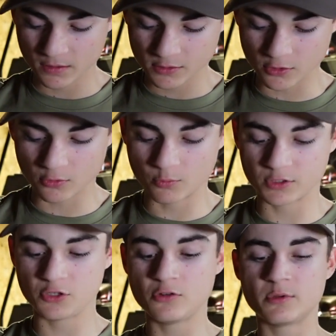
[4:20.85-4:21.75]
So
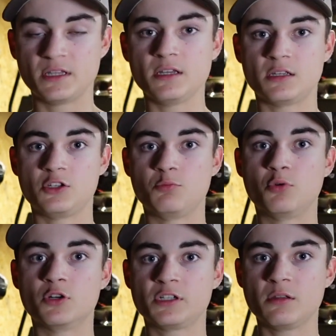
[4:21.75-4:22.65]
what you do with these is you
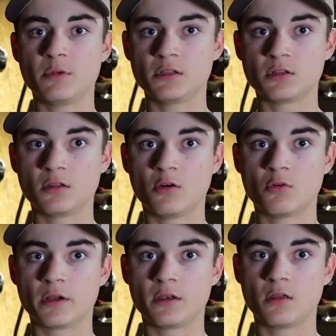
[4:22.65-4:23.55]
push them in to
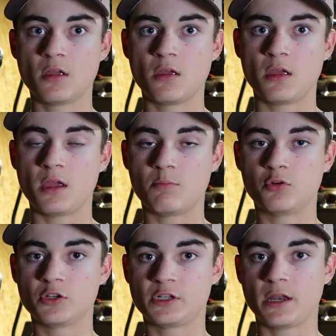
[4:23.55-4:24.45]
lower it and
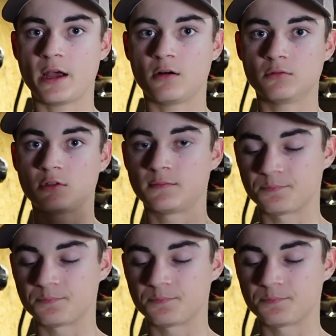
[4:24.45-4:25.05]
push it out